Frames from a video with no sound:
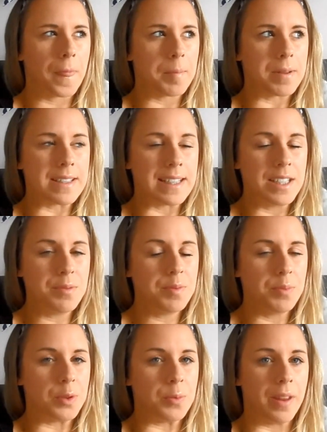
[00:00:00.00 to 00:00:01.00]
But Daisy was
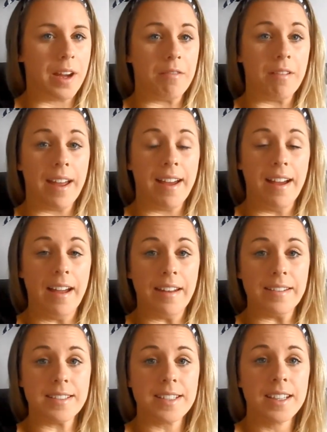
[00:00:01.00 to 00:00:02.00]
born without a right
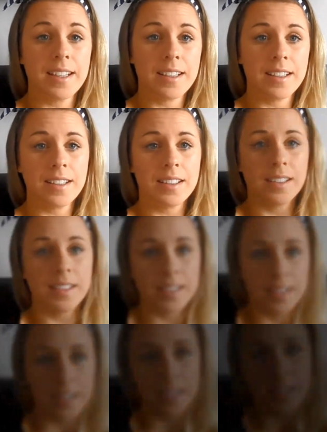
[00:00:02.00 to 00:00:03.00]
hand.
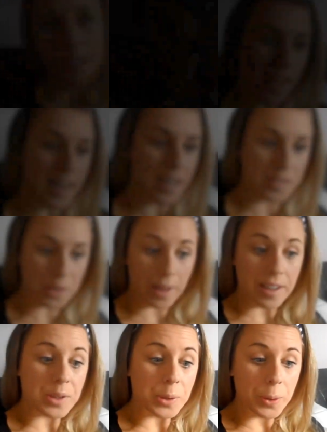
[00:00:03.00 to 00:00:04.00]
It's not that I don't
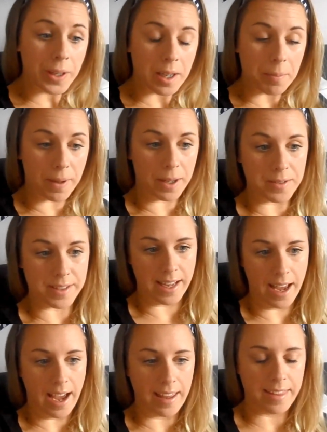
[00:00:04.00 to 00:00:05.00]
like talking about
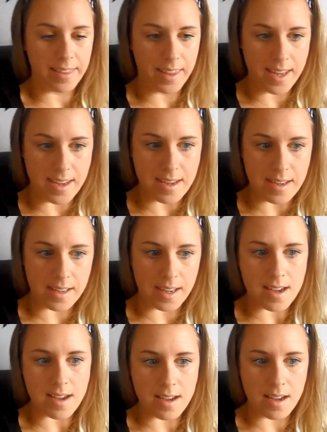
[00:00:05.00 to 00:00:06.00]
it. I think
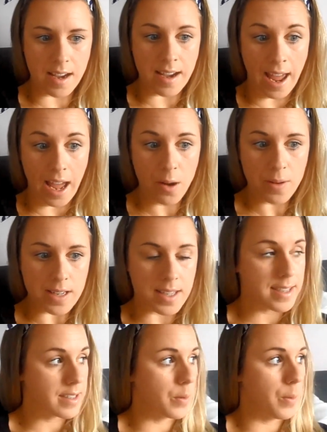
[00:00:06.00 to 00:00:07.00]
now
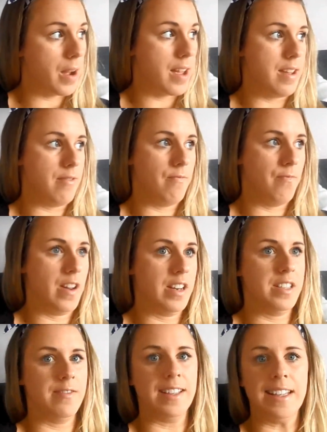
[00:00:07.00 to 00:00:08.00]
it's quite
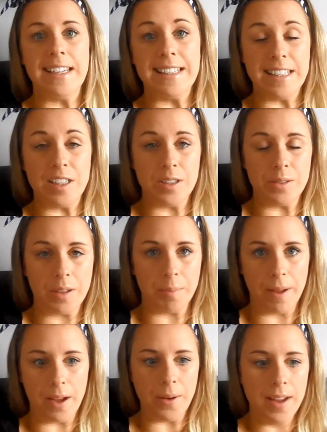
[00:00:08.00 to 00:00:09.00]
relatively easy to talk
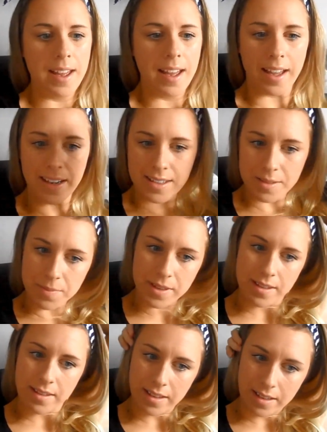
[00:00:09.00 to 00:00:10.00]
about, and it's
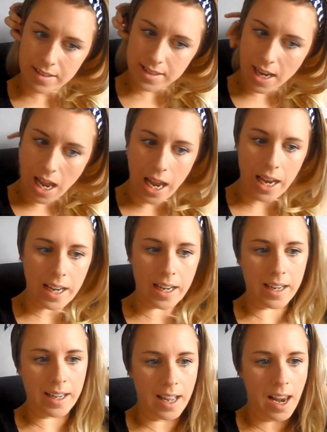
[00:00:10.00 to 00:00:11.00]
something that
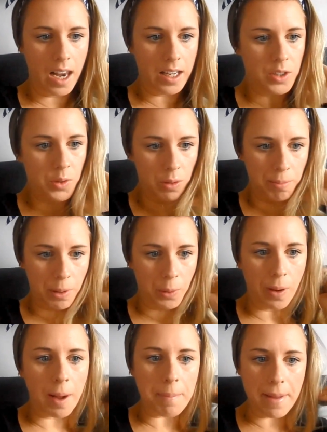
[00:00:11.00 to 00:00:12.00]
I like to talk about
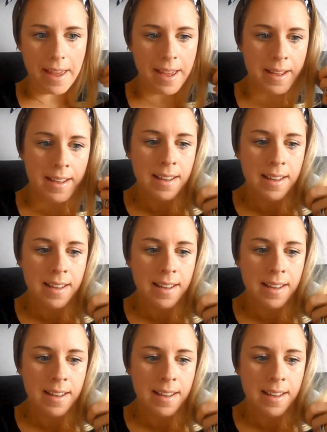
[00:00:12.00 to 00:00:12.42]
quite a bit.